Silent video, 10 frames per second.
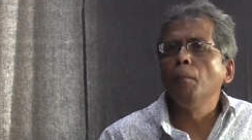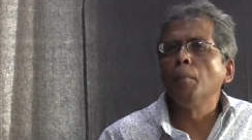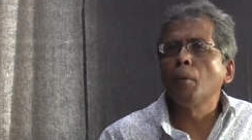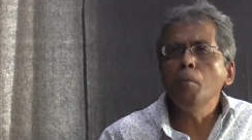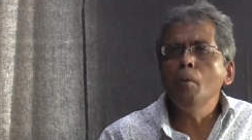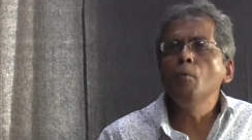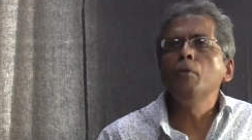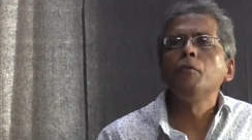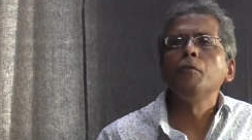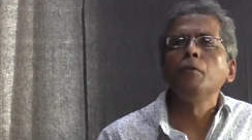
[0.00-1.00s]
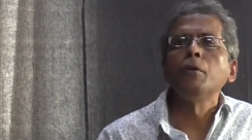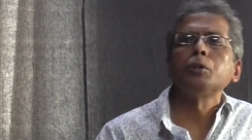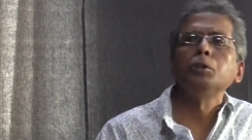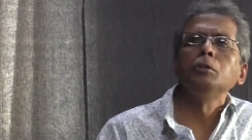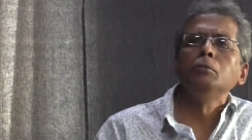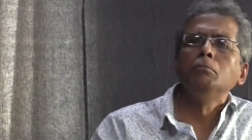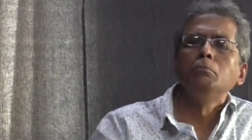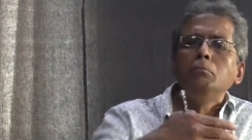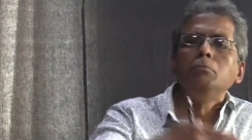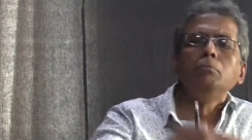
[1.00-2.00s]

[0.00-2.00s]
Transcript: the problem with the Russian